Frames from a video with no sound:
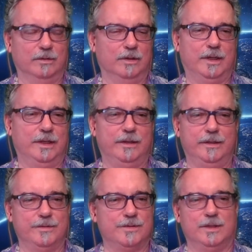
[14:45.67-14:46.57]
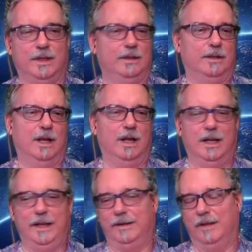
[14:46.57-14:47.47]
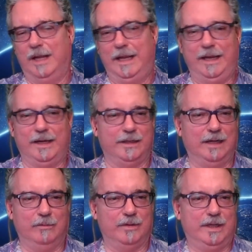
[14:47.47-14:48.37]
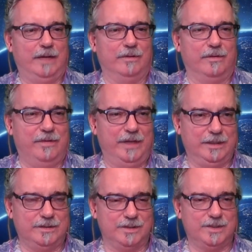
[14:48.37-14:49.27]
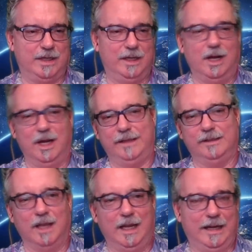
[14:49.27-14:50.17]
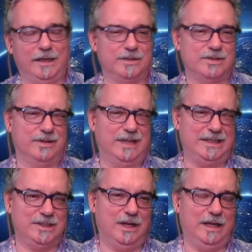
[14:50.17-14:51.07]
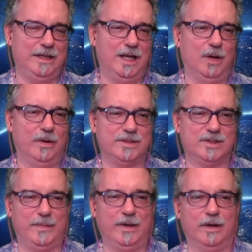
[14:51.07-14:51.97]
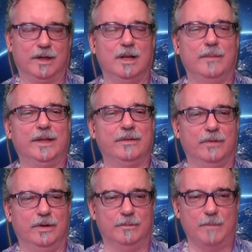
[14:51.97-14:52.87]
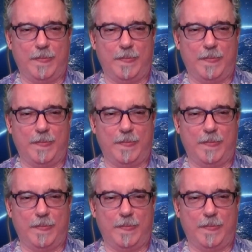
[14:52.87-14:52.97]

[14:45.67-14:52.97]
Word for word: Look at his hind leg and i would never think to say hind leg and so that's how i know it's spirit coming through